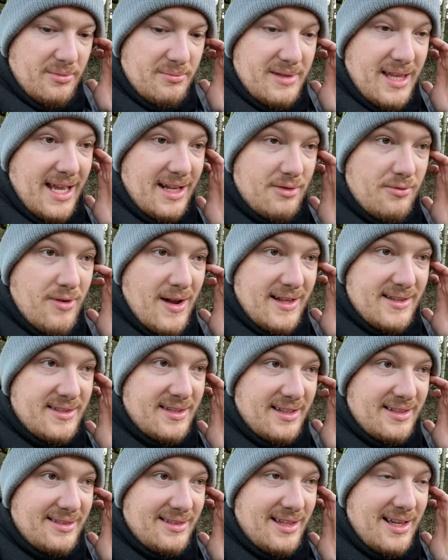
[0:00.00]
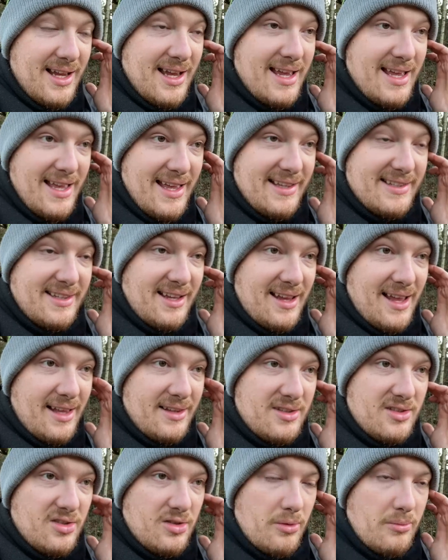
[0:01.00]
dead reds as I
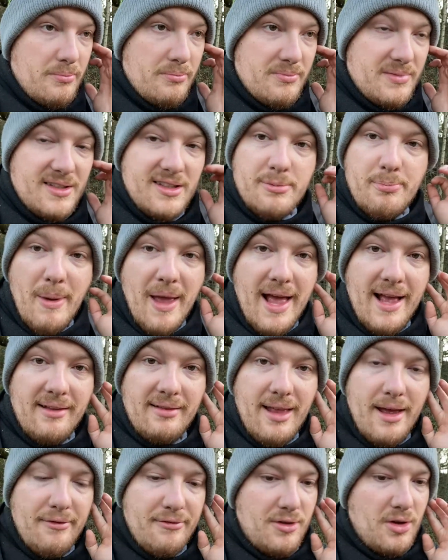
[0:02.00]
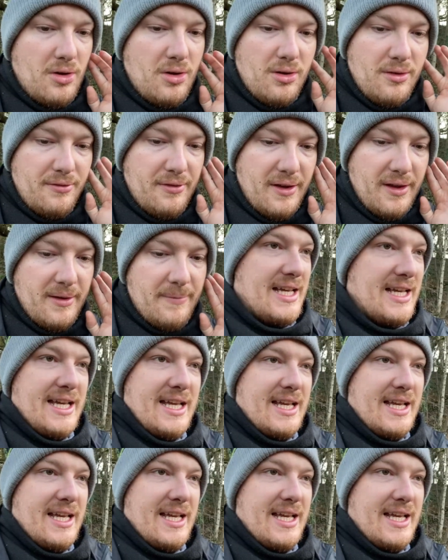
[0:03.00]
had some spare left over.